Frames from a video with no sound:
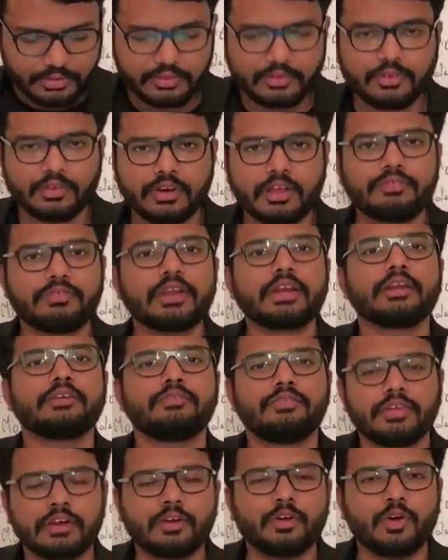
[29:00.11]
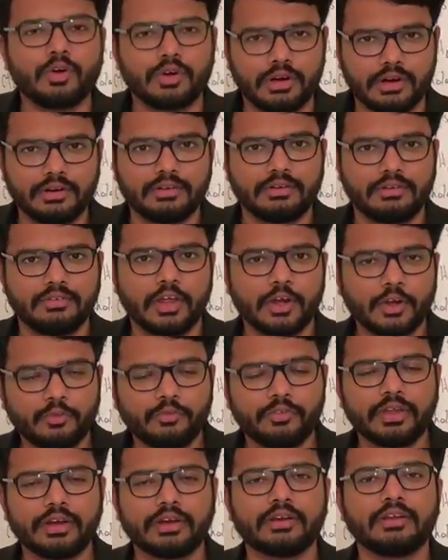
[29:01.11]
You definitely feel good when you
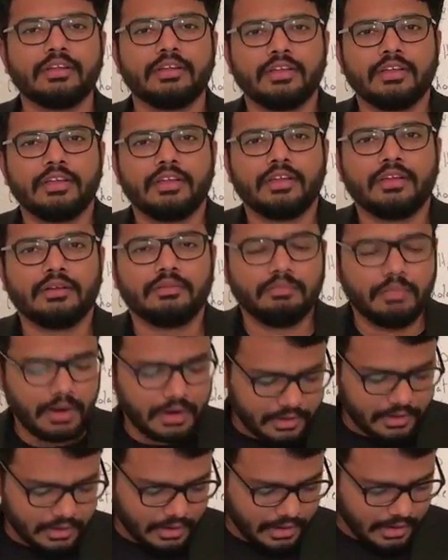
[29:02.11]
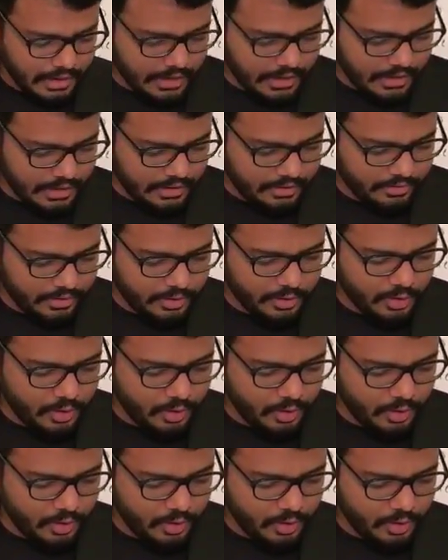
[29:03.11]
win. But when you